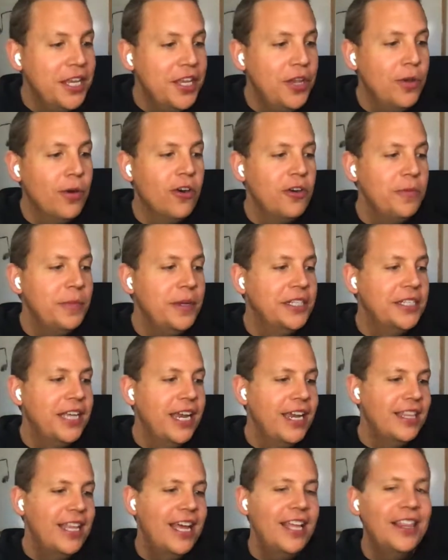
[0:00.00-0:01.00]
You heard me say
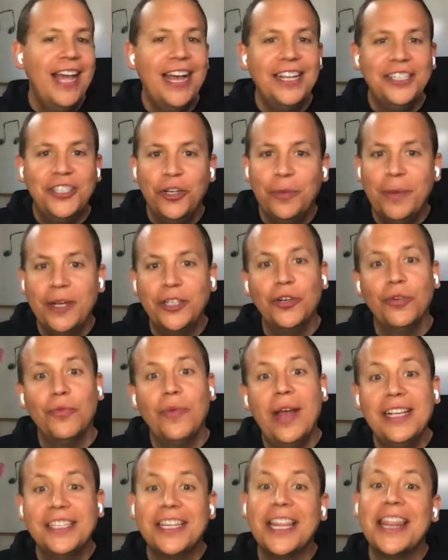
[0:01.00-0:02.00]
in that last 2 measure
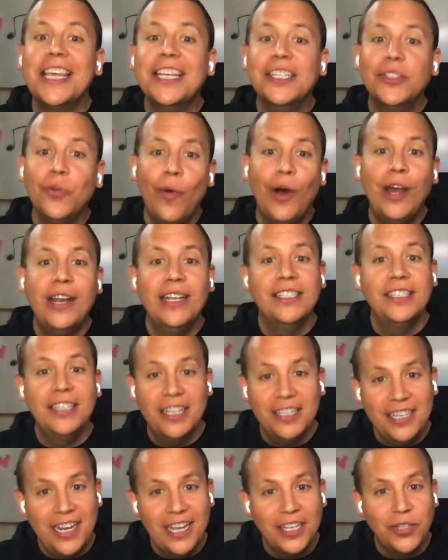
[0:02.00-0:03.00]
rest, this
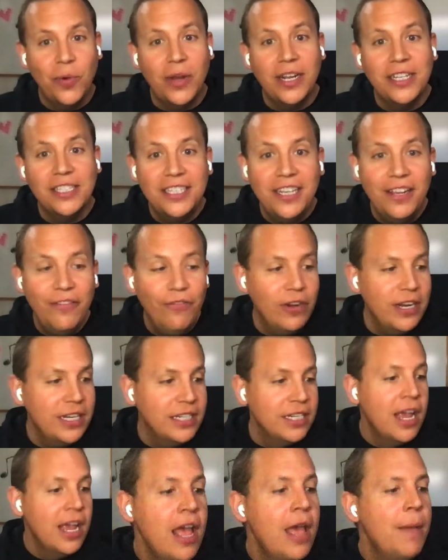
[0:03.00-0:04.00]
next one is different
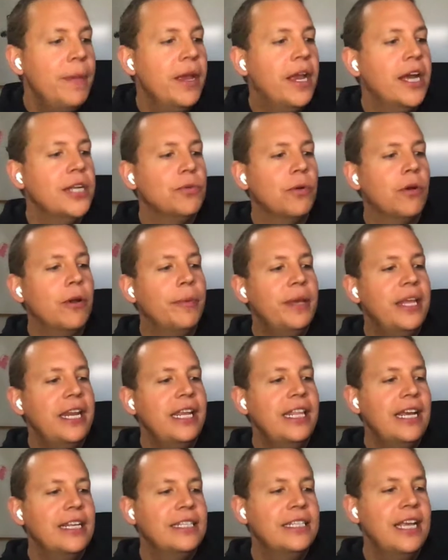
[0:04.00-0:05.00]
because we're repeating
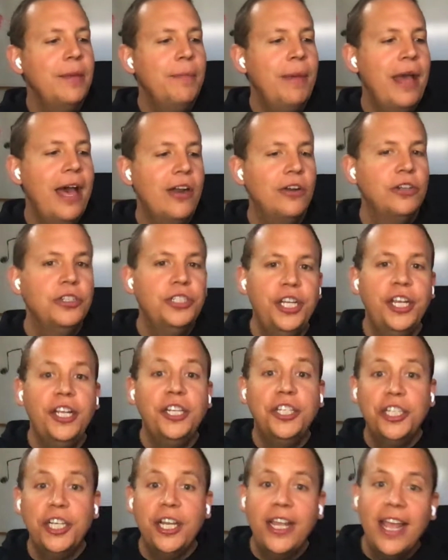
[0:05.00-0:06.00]
that same pattern, G,
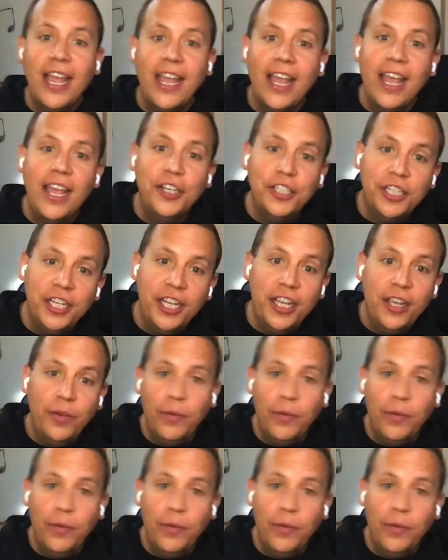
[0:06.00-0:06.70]
G, G, A, A, G.